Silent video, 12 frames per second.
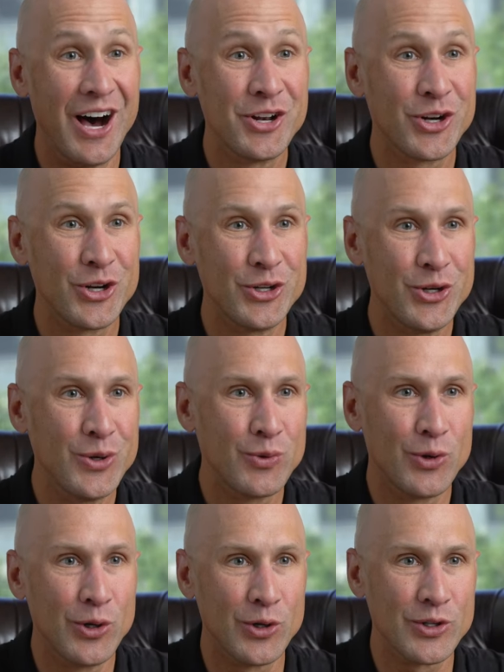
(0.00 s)
Under
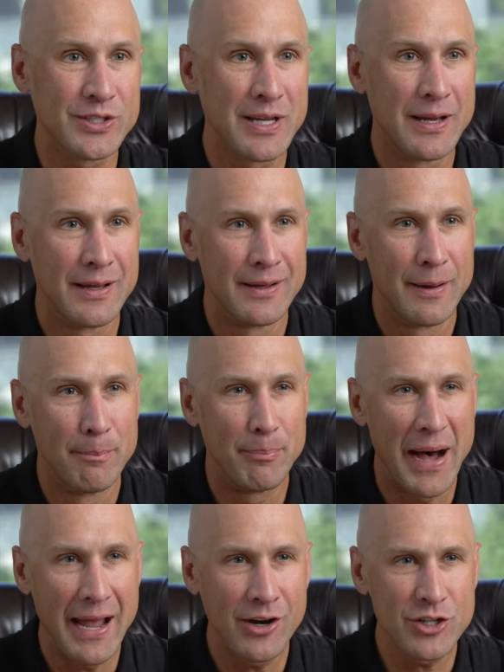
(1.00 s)
new rules,
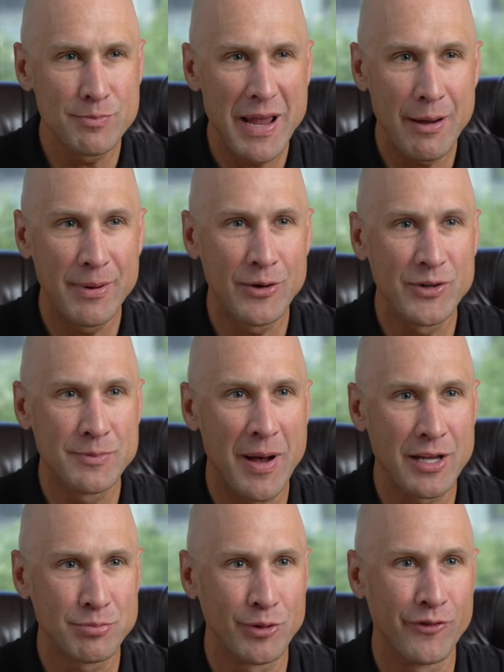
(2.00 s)
buyers may be
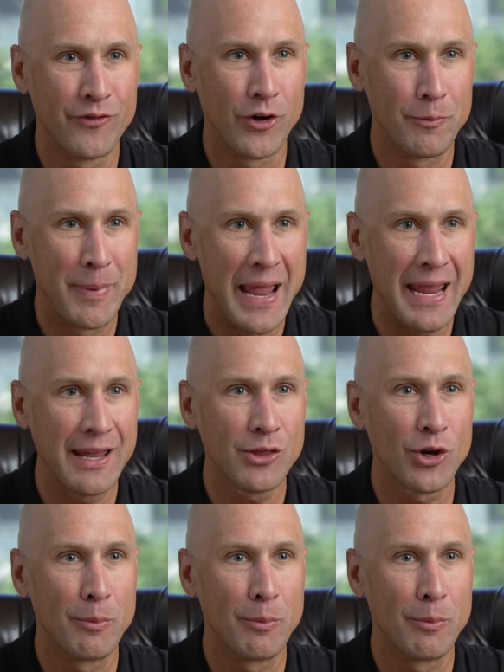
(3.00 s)
responsible for paying